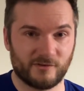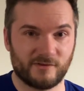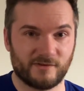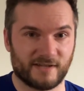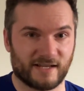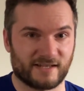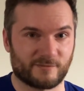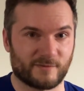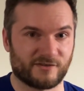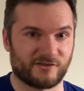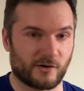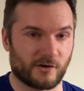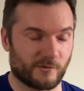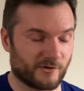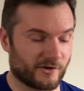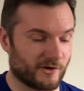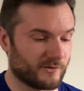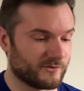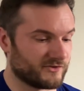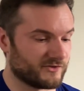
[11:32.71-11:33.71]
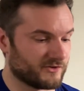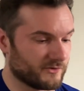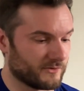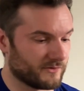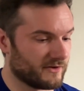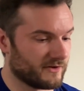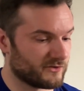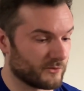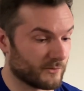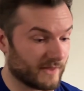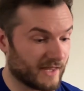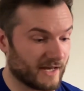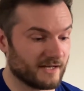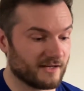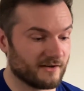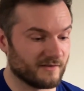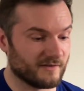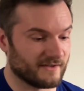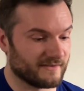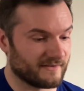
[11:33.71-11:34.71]
That's my general go-to. So with any of
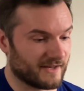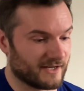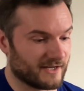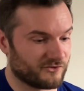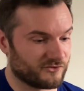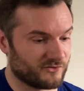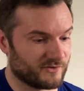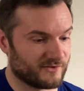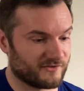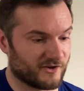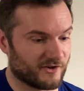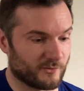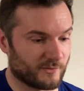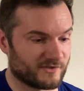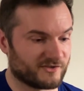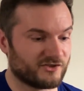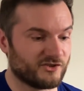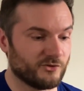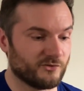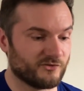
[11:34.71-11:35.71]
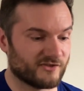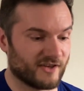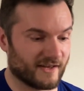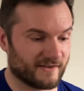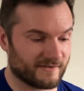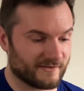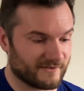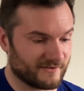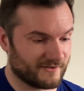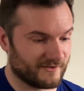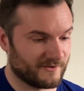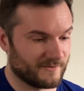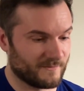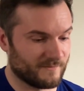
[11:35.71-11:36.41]
these, I usually start with 2 sets,